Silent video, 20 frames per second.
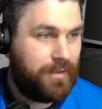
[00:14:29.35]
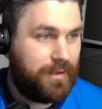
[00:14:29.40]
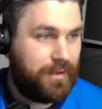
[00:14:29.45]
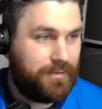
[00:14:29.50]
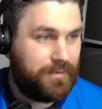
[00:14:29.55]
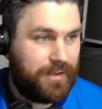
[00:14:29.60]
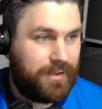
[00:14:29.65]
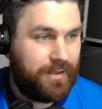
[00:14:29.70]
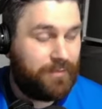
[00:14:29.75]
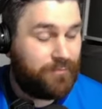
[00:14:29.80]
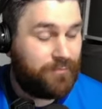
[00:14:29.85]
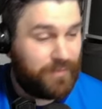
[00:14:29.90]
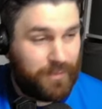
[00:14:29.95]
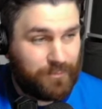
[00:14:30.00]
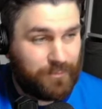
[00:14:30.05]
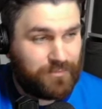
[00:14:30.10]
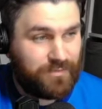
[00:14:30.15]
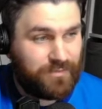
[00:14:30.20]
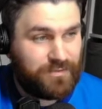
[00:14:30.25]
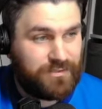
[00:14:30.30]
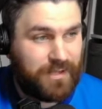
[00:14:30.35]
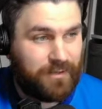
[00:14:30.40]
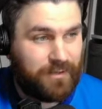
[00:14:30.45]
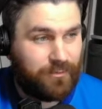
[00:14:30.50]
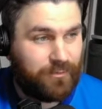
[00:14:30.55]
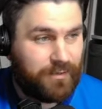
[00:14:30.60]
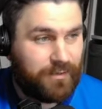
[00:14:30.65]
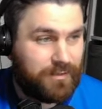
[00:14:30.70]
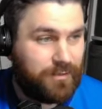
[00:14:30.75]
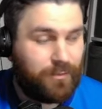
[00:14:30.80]
And yeah, if you're new to the
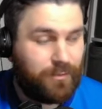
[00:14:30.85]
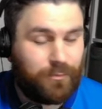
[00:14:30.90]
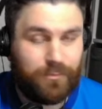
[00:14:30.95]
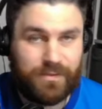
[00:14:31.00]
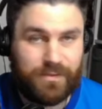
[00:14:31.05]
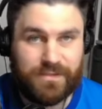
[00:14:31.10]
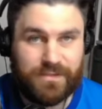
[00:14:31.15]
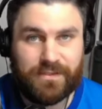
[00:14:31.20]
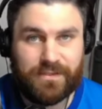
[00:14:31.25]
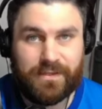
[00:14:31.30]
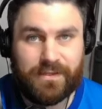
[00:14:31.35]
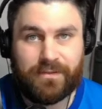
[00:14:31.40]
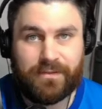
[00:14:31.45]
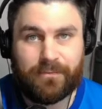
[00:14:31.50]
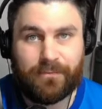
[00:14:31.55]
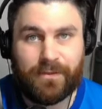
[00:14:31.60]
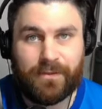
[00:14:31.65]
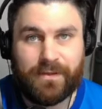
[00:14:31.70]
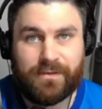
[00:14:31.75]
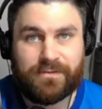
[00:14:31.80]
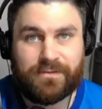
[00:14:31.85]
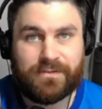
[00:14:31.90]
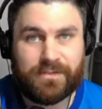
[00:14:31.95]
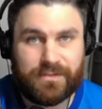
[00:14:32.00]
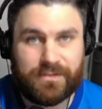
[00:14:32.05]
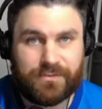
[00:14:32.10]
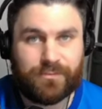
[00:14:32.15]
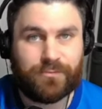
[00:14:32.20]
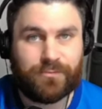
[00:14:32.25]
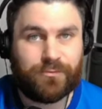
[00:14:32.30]
channel and you like what you see, then please
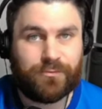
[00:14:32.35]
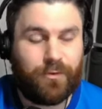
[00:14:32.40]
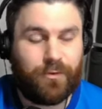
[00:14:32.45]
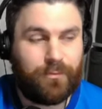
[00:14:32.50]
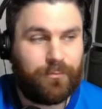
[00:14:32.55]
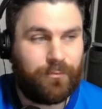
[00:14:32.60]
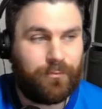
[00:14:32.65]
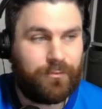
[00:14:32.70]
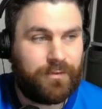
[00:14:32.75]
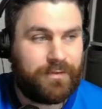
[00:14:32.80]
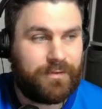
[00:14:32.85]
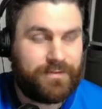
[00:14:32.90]
hit the subscribe button.